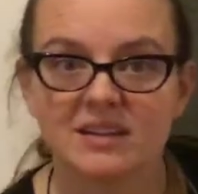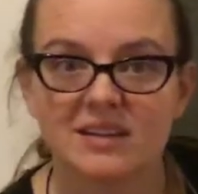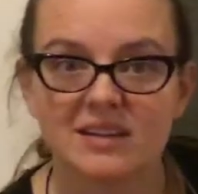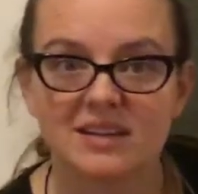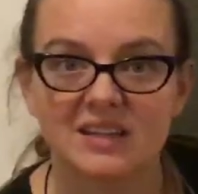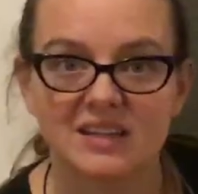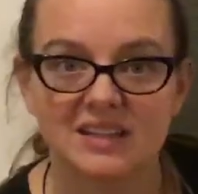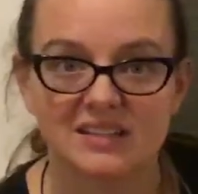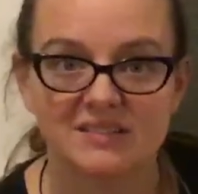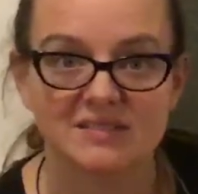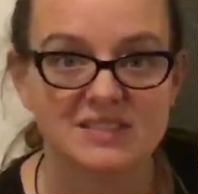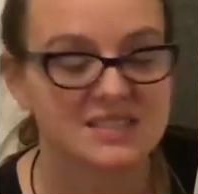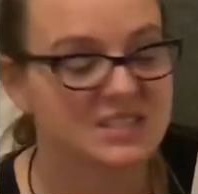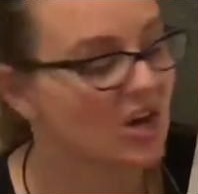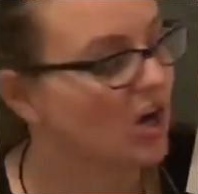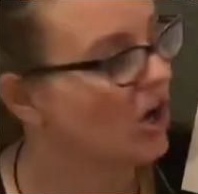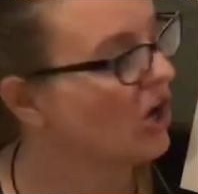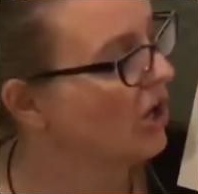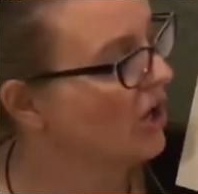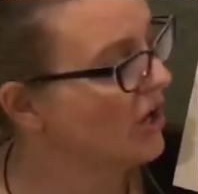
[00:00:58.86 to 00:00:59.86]
lives
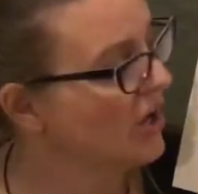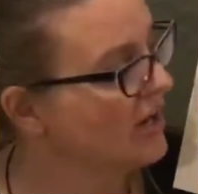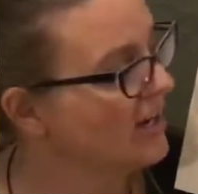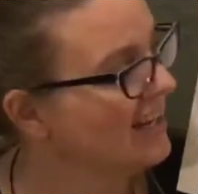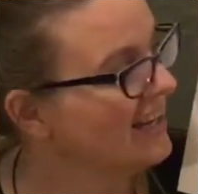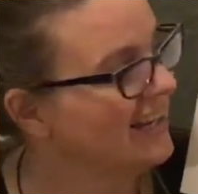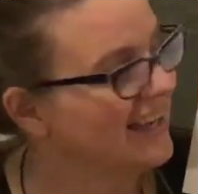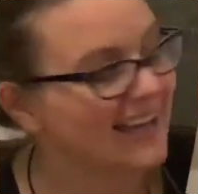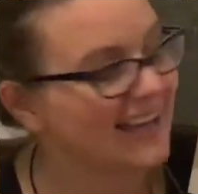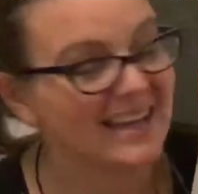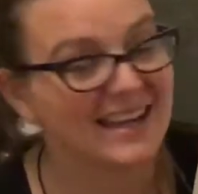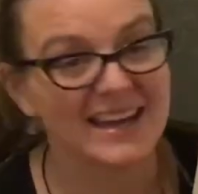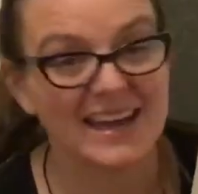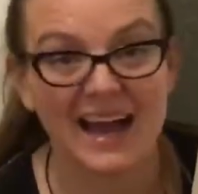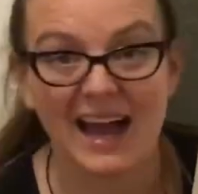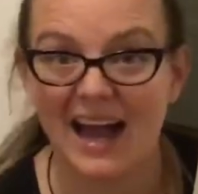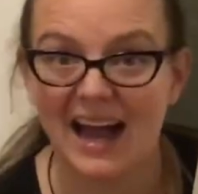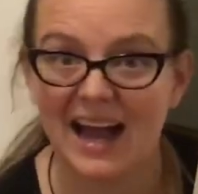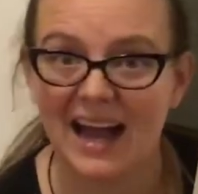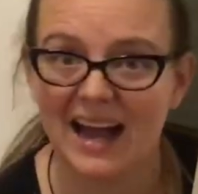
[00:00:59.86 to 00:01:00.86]
on an
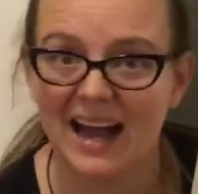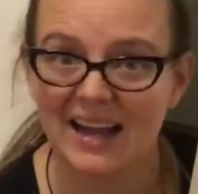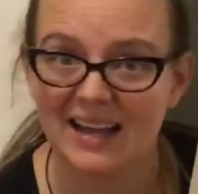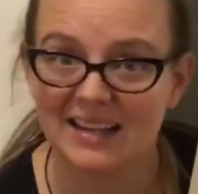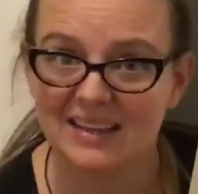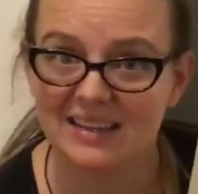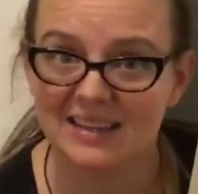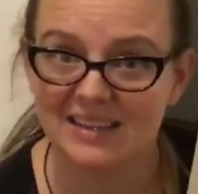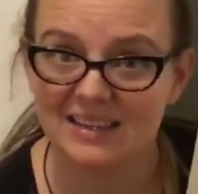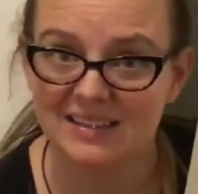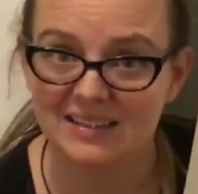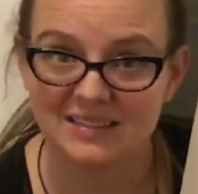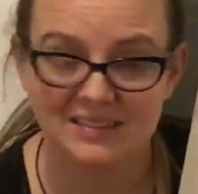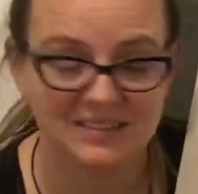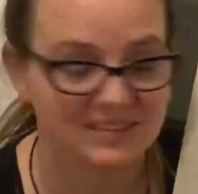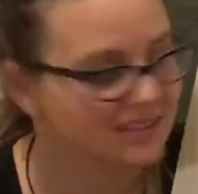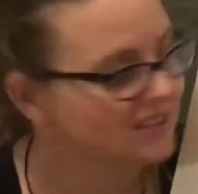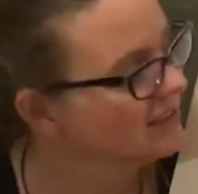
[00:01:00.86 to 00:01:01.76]
island.